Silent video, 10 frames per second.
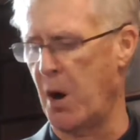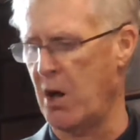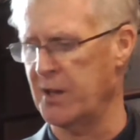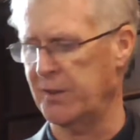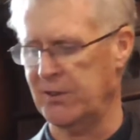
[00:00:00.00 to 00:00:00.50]

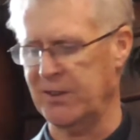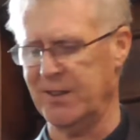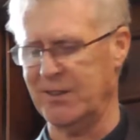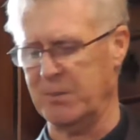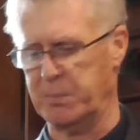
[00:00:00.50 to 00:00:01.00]

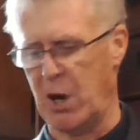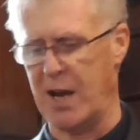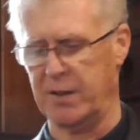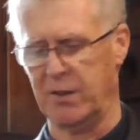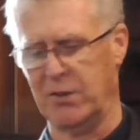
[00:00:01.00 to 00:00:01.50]
policies and
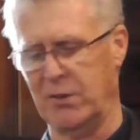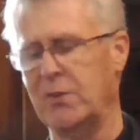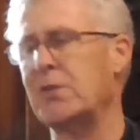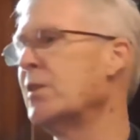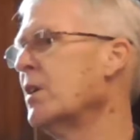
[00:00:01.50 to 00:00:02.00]

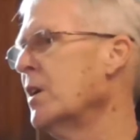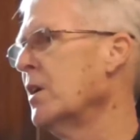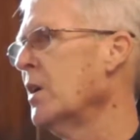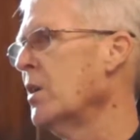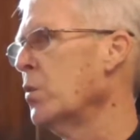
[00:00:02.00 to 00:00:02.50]
practices
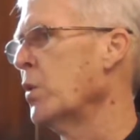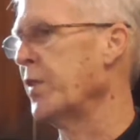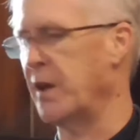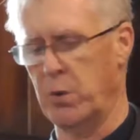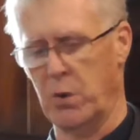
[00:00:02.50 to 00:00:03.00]

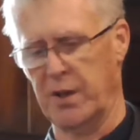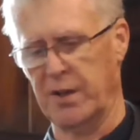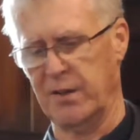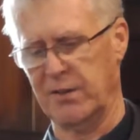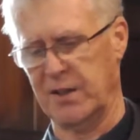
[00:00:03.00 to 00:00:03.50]
within
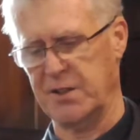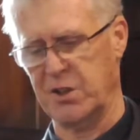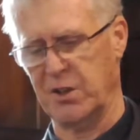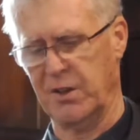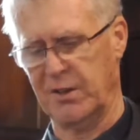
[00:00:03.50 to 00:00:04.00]

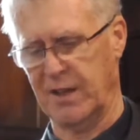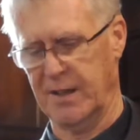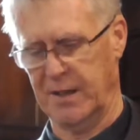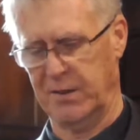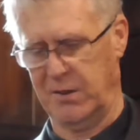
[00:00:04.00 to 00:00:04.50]
organizations
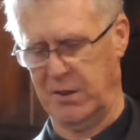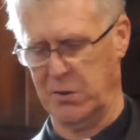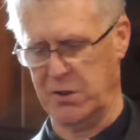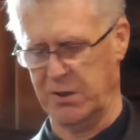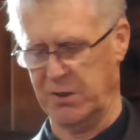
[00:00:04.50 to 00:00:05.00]
and
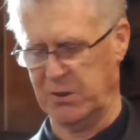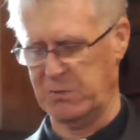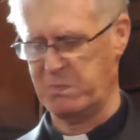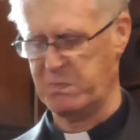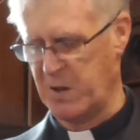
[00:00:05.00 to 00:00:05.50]
institutions.
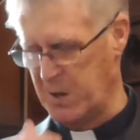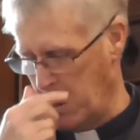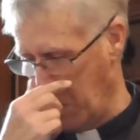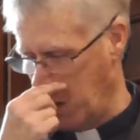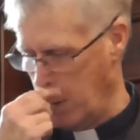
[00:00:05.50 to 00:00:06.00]

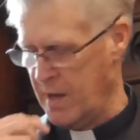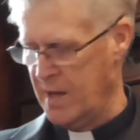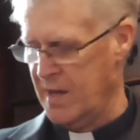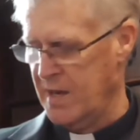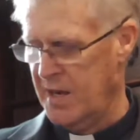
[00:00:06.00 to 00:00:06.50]

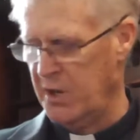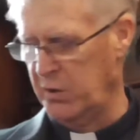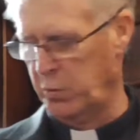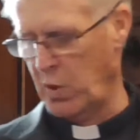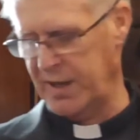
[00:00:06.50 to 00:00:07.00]

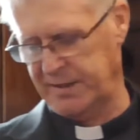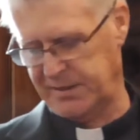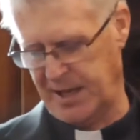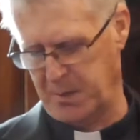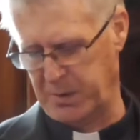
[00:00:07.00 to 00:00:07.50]
Here's one
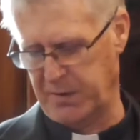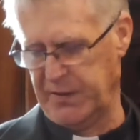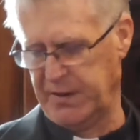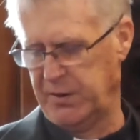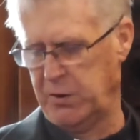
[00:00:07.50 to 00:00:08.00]
example
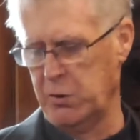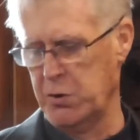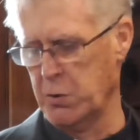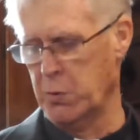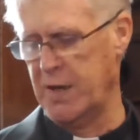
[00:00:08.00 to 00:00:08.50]
of
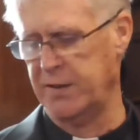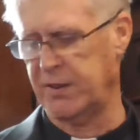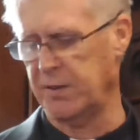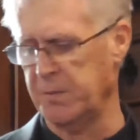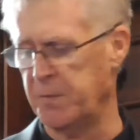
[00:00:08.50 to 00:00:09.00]
institutional
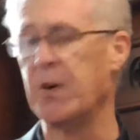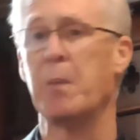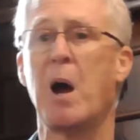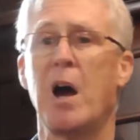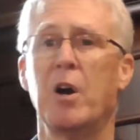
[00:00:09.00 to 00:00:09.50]
racism
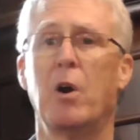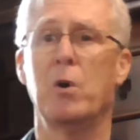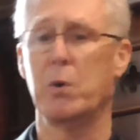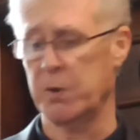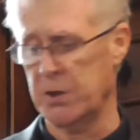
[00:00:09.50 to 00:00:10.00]
from our
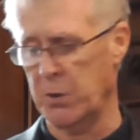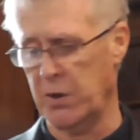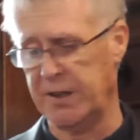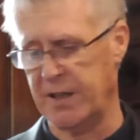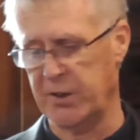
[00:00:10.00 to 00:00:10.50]
own
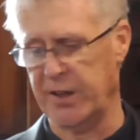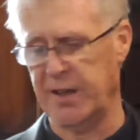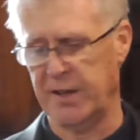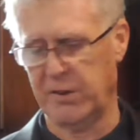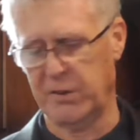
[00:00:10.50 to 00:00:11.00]
Unitarian
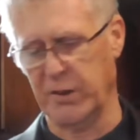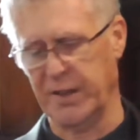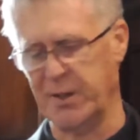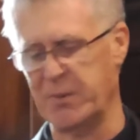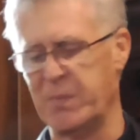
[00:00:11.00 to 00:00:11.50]

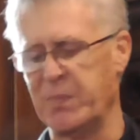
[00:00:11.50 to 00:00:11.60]
history.